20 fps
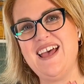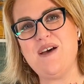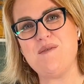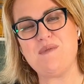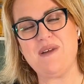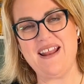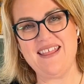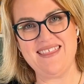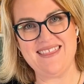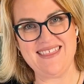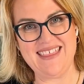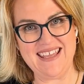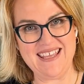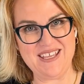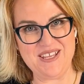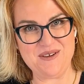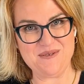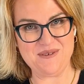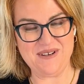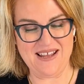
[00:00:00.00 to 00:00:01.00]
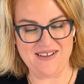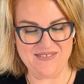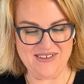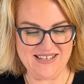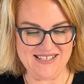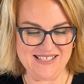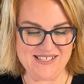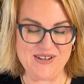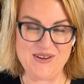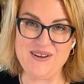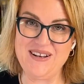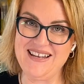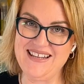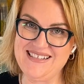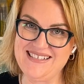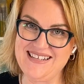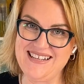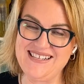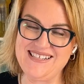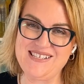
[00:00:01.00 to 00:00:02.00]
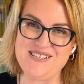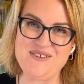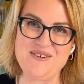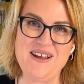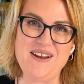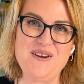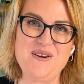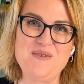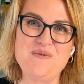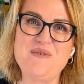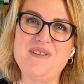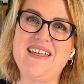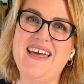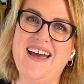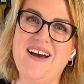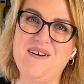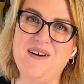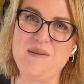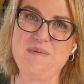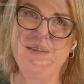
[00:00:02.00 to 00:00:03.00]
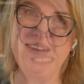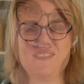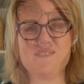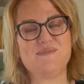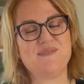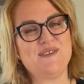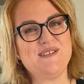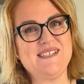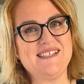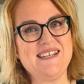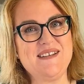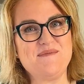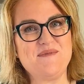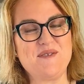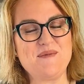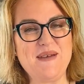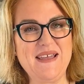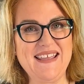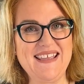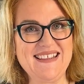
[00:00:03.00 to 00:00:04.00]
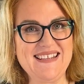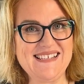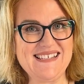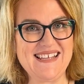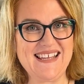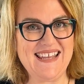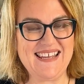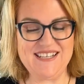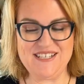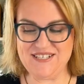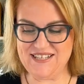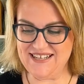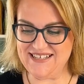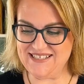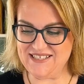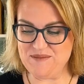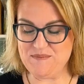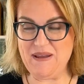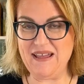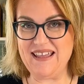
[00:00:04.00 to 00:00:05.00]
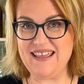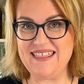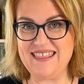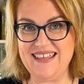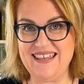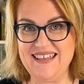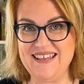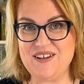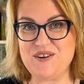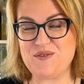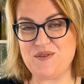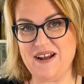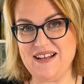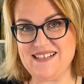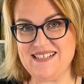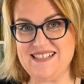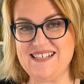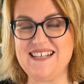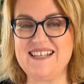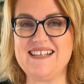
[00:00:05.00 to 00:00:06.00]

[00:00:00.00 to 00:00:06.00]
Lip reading: But I think you'll love it, so let's get straight on with how I make it. First step for making this quiche is to make the crust.